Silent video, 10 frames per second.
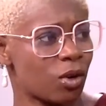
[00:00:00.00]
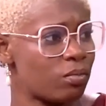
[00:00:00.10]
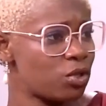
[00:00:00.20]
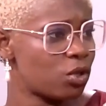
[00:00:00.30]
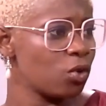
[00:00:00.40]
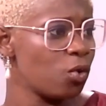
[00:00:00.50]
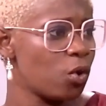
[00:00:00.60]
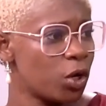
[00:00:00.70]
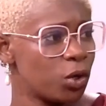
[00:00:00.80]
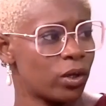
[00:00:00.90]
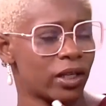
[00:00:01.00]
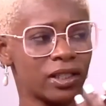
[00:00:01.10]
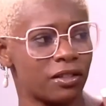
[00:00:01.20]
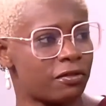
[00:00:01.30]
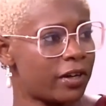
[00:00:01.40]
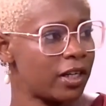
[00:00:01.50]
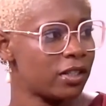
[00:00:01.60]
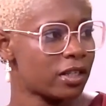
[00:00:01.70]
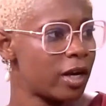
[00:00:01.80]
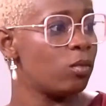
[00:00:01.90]
competition going on at
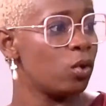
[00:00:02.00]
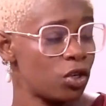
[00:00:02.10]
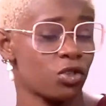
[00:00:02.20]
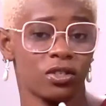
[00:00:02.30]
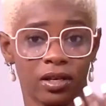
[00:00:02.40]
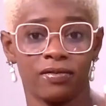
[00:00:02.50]
different locations.